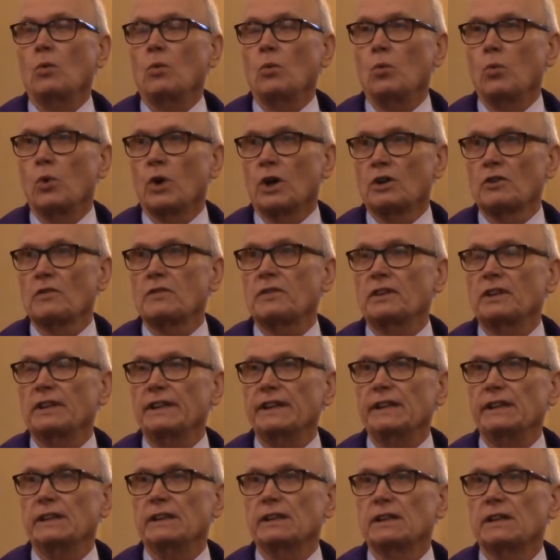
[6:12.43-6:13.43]

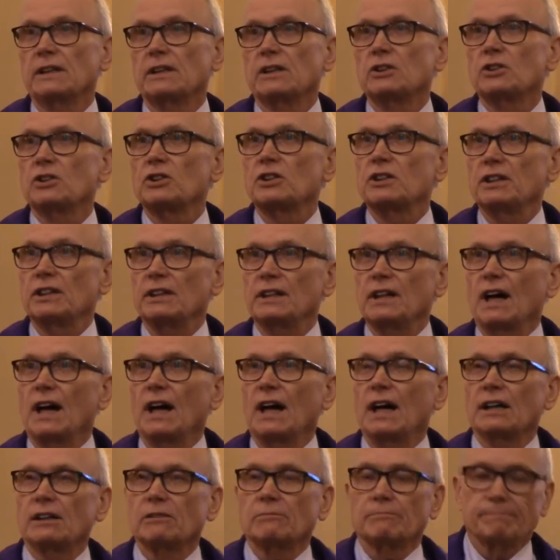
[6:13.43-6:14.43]
worthily to
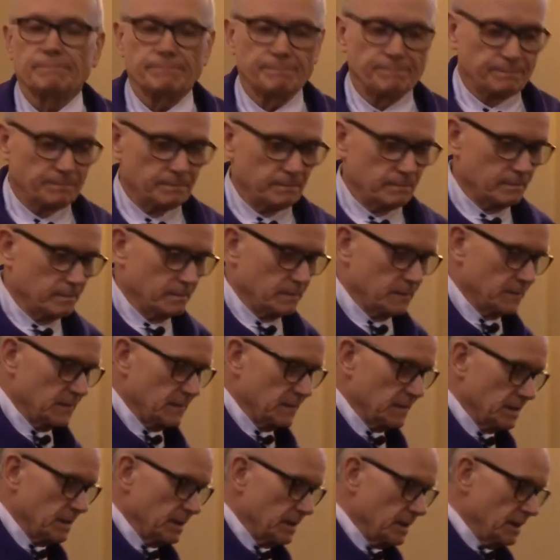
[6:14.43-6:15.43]
God.
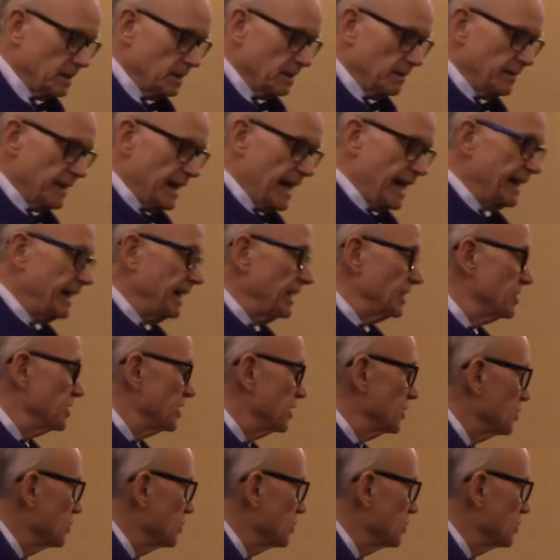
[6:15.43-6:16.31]
That gets